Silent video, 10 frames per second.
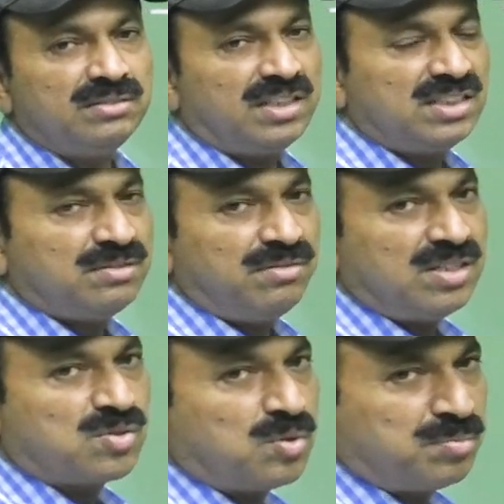there is a
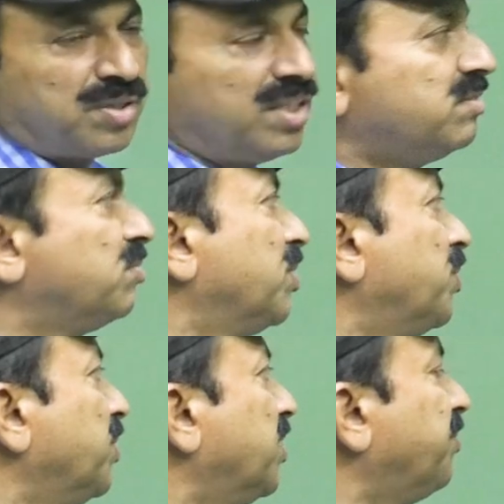very scope to get
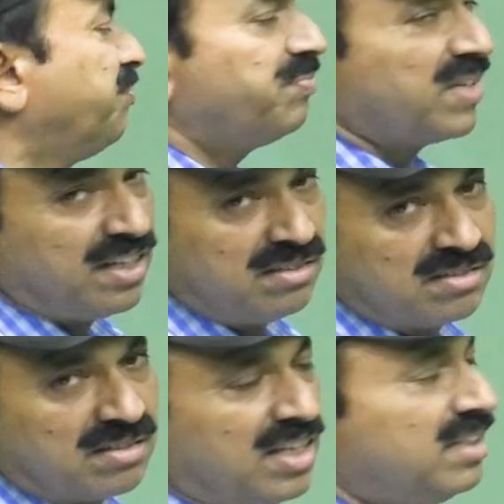120. Right?
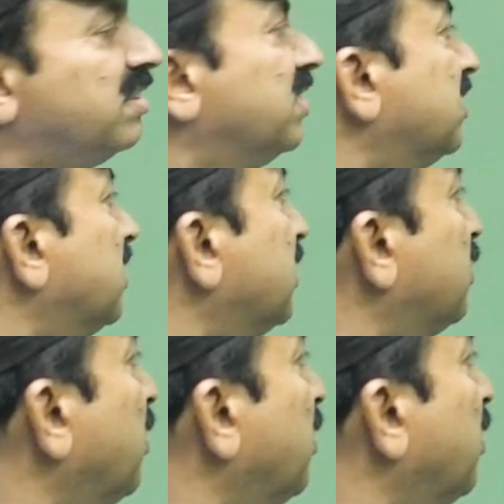Like this, that's